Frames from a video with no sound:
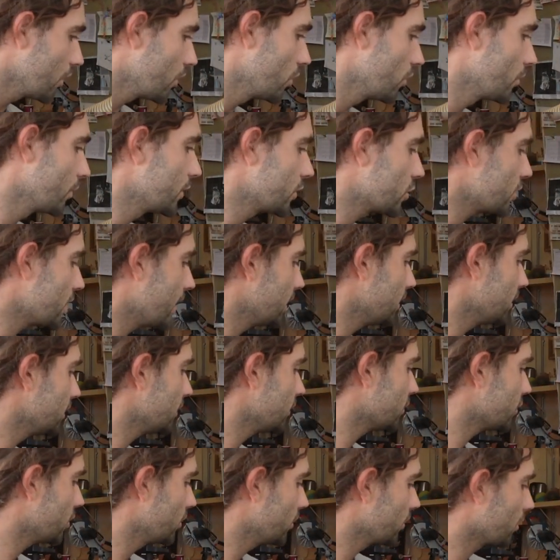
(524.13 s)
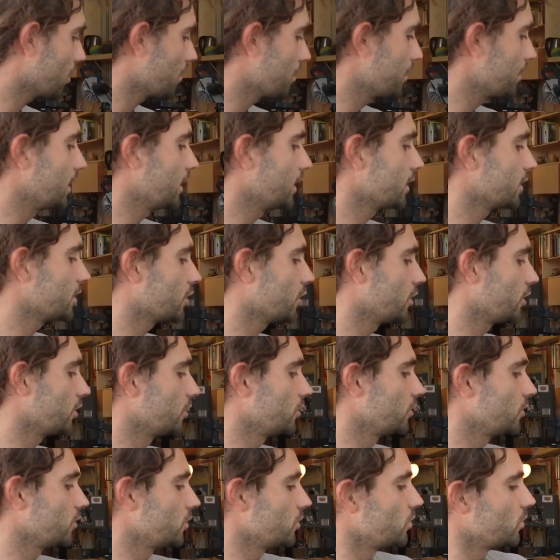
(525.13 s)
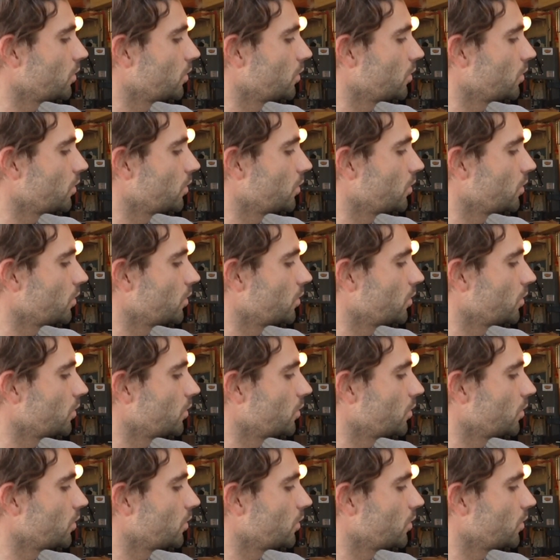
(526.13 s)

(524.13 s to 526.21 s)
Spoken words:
which then took me to,